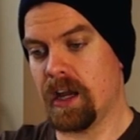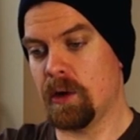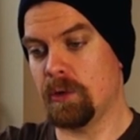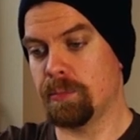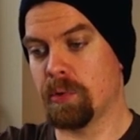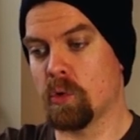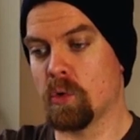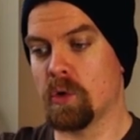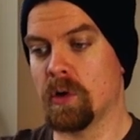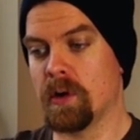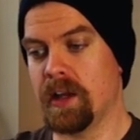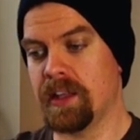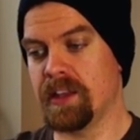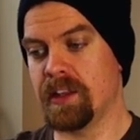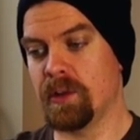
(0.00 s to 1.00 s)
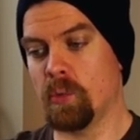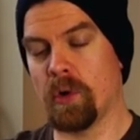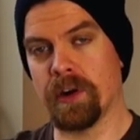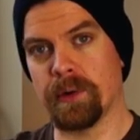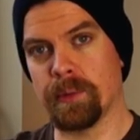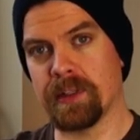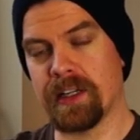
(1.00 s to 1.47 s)
I would pour and then the
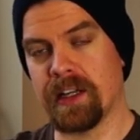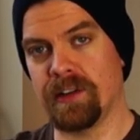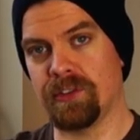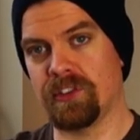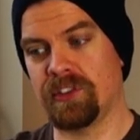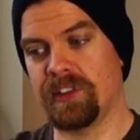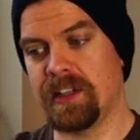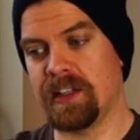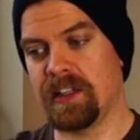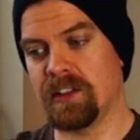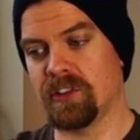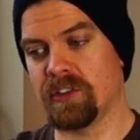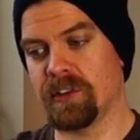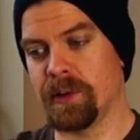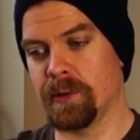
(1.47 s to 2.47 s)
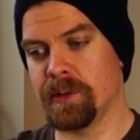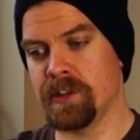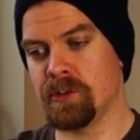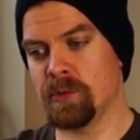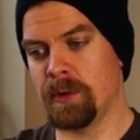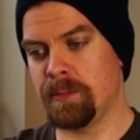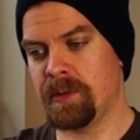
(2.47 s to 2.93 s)
water would kind of sit and
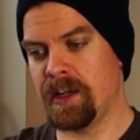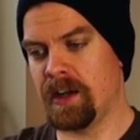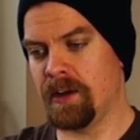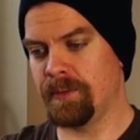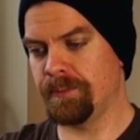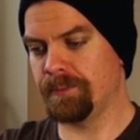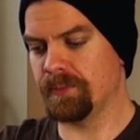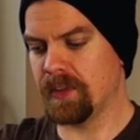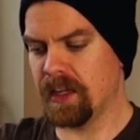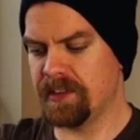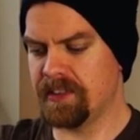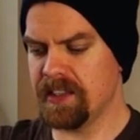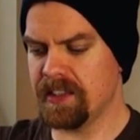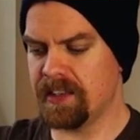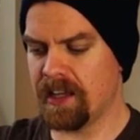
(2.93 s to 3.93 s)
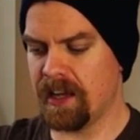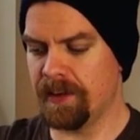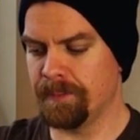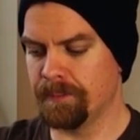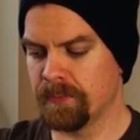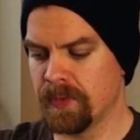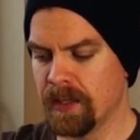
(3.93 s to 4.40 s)
slowly drip down. I think
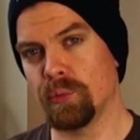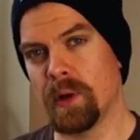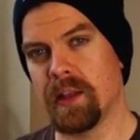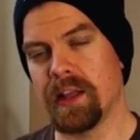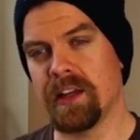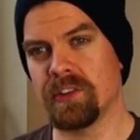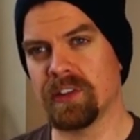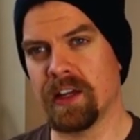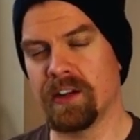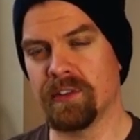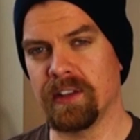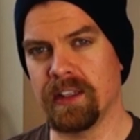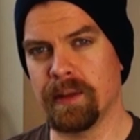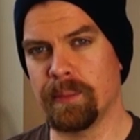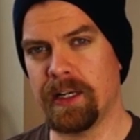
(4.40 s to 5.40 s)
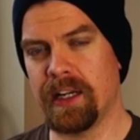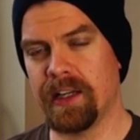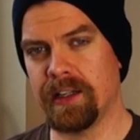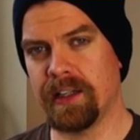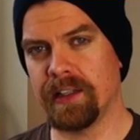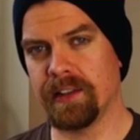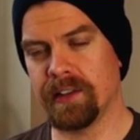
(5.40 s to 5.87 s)
that as well as kind of
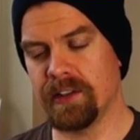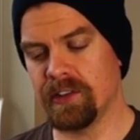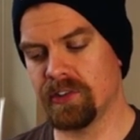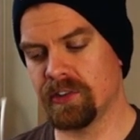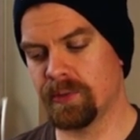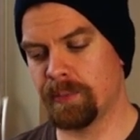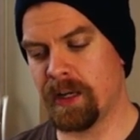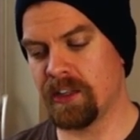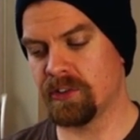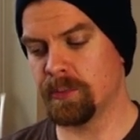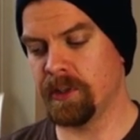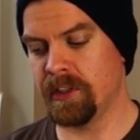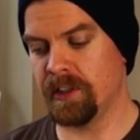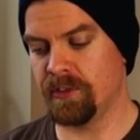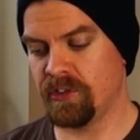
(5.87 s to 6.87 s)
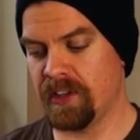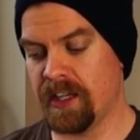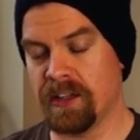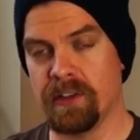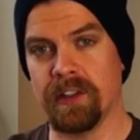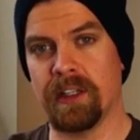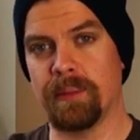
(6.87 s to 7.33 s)
eliminating this possibility of
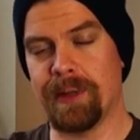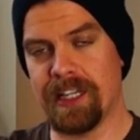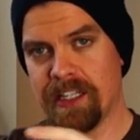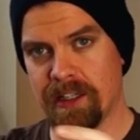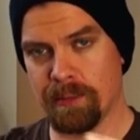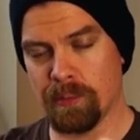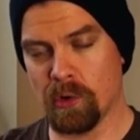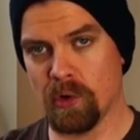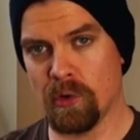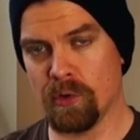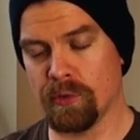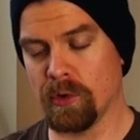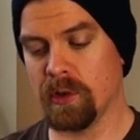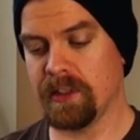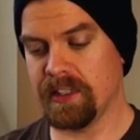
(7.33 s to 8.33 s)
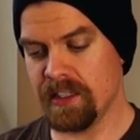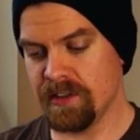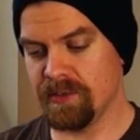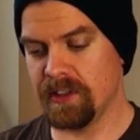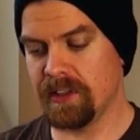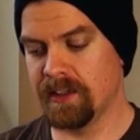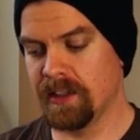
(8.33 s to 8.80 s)
channeling, making a more overall
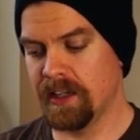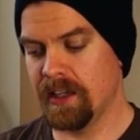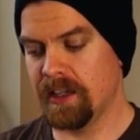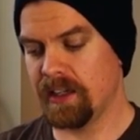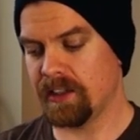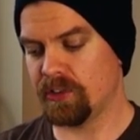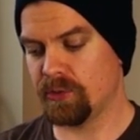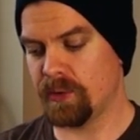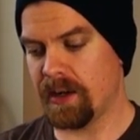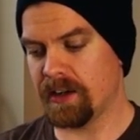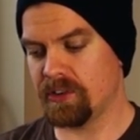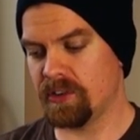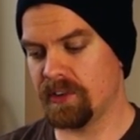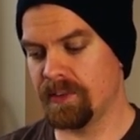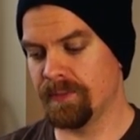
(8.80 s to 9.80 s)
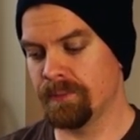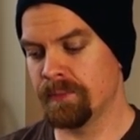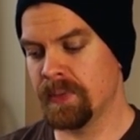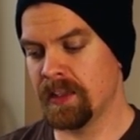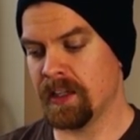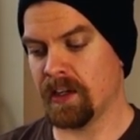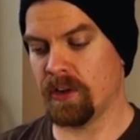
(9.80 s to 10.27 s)
even extraction,
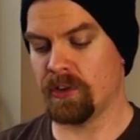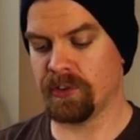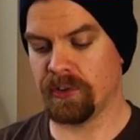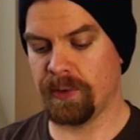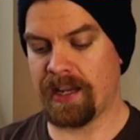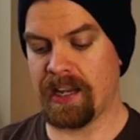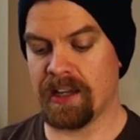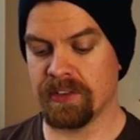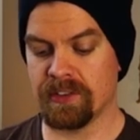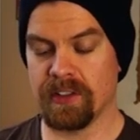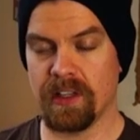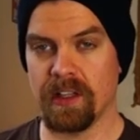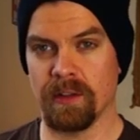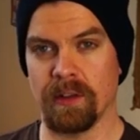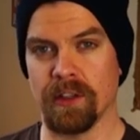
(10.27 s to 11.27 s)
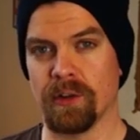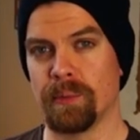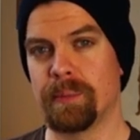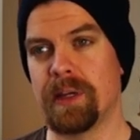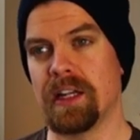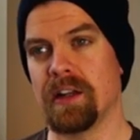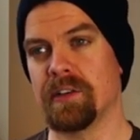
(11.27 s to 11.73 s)
that also adds a
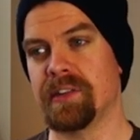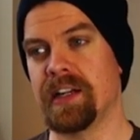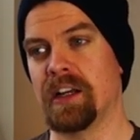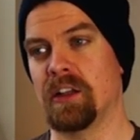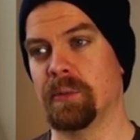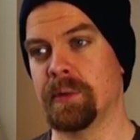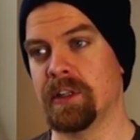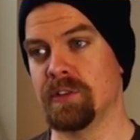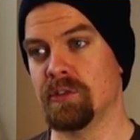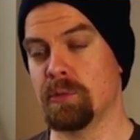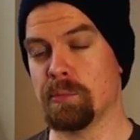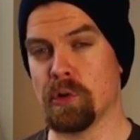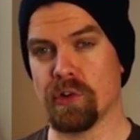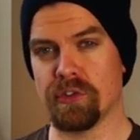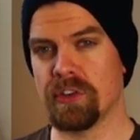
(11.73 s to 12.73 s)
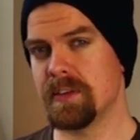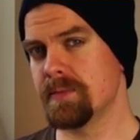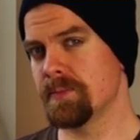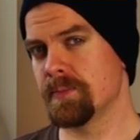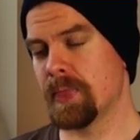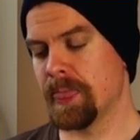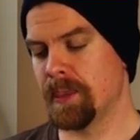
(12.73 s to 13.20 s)
little bit of an element of immersion.